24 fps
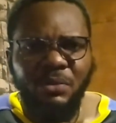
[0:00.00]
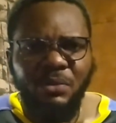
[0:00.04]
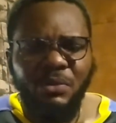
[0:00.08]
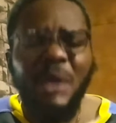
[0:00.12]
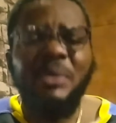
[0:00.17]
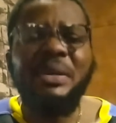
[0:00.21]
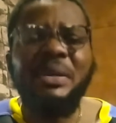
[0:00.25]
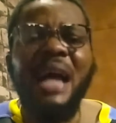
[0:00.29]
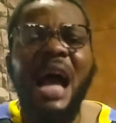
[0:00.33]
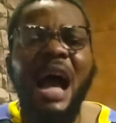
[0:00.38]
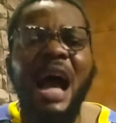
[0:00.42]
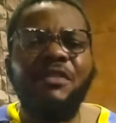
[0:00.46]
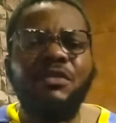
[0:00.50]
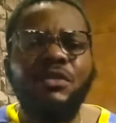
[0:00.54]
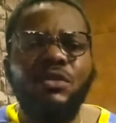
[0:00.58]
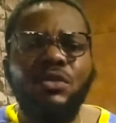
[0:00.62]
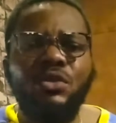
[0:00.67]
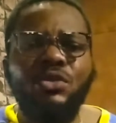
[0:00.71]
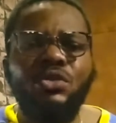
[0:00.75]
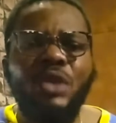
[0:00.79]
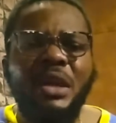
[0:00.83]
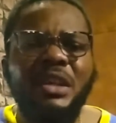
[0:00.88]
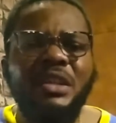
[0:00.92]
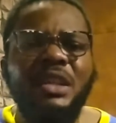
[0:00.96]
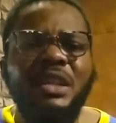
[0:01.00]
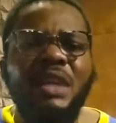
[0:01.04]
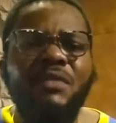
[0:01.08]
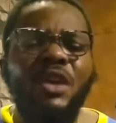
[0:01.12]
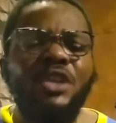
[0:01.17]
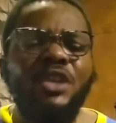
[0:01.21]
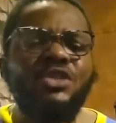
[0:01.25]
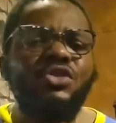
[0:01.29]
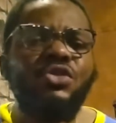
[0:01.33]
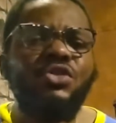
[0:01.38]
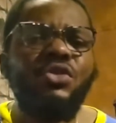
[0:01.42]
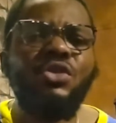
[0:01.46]
When we have crude oil, he gave
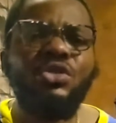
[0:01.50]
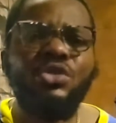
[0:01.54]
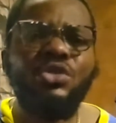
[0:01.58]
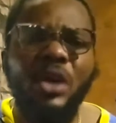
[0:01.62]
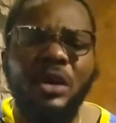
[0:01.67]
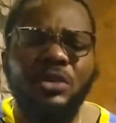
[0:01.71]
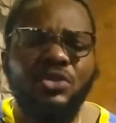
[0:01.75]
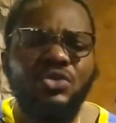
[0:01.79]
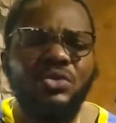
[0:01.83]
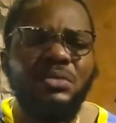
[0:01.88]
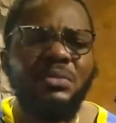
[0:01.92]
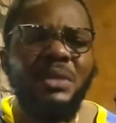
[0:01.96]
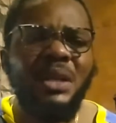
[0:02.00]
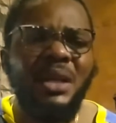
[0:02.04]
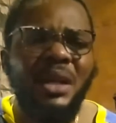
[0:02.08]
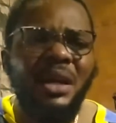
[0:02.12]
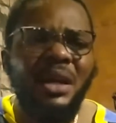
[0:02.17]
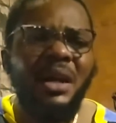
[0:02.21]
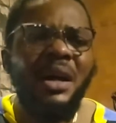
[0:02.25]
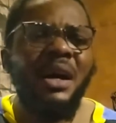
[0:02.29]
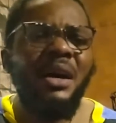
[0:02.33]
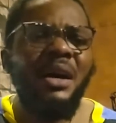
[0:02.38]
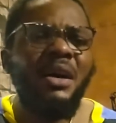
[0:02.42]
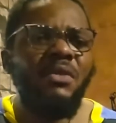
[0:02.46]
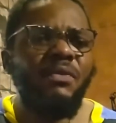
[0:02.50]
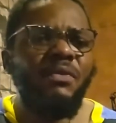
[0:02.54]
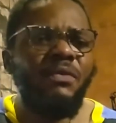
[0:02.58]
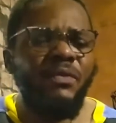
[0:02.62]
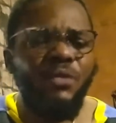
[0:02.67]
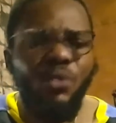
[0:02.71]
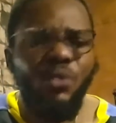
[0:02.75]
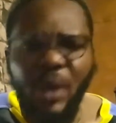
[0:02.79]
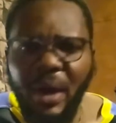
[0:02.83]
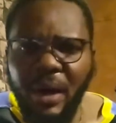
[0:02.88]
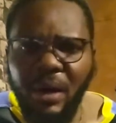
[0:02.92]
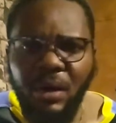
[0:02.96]
us crude oil to make
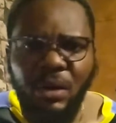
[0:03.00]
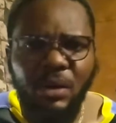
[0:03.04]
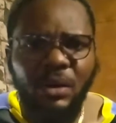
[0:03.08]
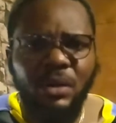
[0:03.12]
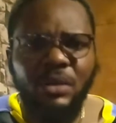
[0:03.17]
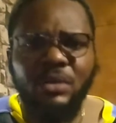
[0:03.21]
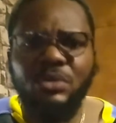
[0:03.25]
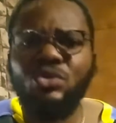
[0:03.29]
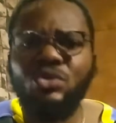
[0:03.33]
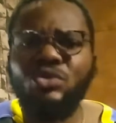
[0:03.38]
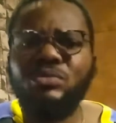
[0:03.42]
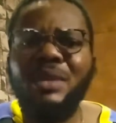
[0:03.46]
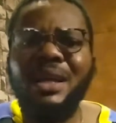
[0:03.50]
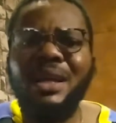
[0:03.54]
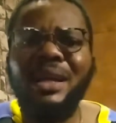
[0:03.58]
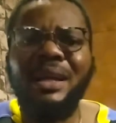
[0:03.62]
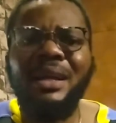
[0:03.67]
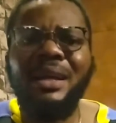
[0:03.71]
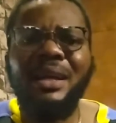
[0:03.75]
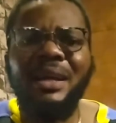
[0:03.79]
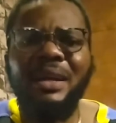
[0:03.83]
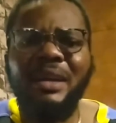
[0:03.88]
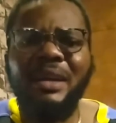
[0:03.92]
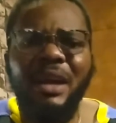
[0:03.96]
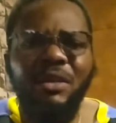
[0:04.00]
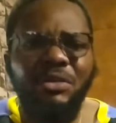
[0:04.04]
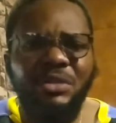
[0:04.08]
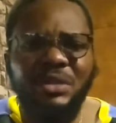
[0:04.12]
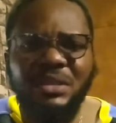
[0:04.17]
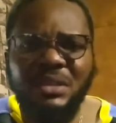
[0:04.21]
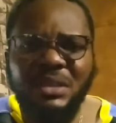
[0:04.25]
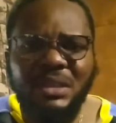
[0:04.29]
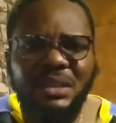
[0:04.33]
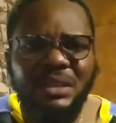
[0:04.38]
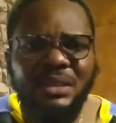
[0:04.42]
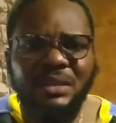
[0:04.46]
fuel, to make
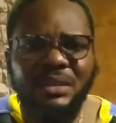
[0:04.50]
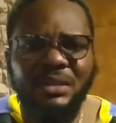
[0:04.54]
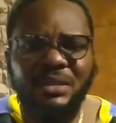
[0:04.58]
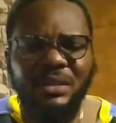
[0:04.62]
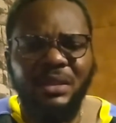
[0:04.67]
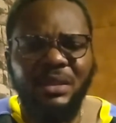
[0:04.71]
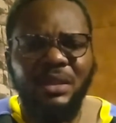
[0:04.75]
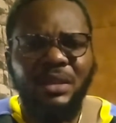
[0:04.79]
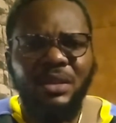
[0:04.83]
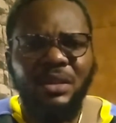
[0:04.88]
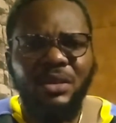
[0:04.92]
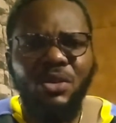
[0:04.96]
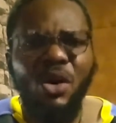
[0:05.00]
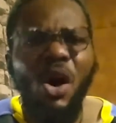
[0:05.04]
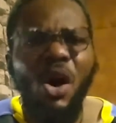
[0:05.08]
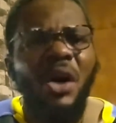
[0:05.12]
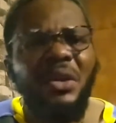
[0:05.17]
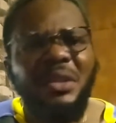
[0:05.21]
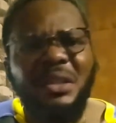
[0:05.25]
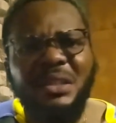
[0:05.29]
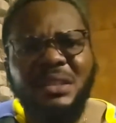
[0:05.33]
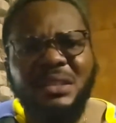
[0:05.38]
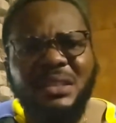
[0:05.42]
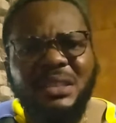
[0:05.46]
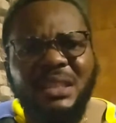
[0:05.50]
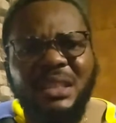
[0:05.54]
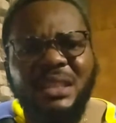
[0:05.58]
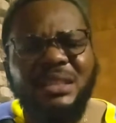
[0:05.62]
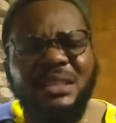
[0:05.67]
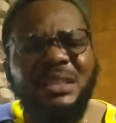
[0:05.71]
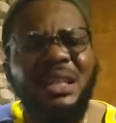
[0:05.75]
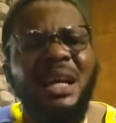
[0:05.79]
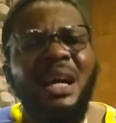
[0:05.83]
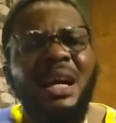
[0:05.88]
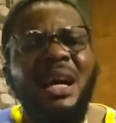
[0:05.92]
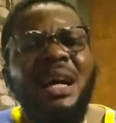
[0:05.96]
kerosene. All these
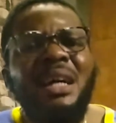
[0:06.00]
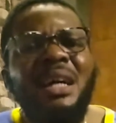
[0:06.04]
things